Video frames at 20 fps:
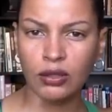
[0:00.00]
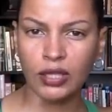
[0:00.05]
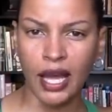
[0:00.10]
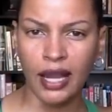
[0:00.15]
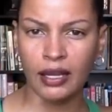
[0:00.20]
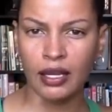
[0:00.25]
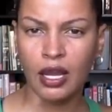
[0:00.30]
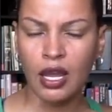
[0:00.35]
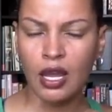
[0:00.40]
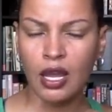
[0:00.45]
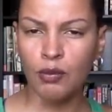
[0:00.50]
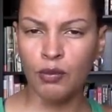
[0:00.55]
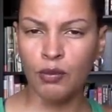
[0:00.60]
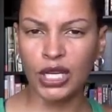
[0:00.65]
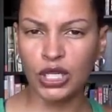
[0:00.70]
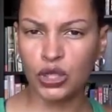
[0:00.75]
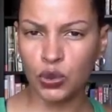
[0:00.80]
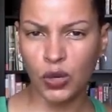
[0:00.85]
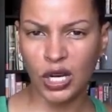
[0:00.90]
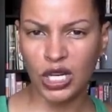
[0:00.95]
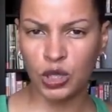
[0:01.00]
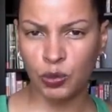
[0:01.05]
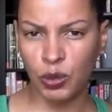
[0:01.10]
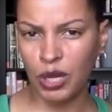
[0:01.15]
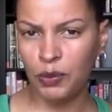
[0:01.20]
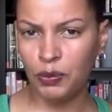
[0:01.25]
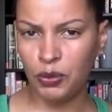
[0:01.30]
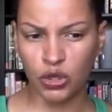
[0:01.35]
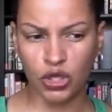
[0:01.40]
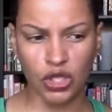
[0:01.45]
like mixed race
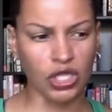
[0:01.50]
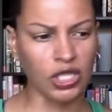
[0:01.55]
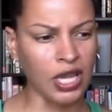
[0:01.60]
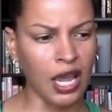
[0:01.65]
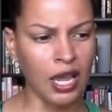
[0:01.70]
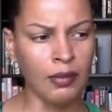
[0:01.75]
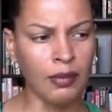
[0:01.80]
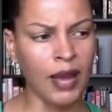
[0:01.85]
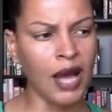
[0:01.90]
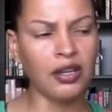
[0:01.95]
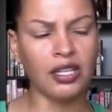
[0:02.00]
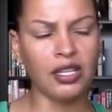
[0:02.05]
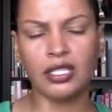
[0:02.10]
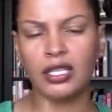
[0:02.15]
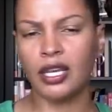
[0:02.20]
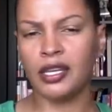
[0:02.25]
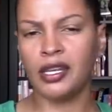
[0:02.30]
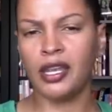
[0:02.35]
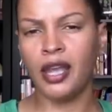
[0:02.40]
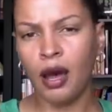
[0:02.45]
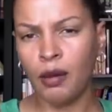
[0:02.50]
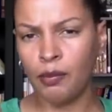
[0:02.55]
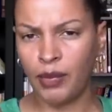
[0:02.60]
people just came out and said, yeah,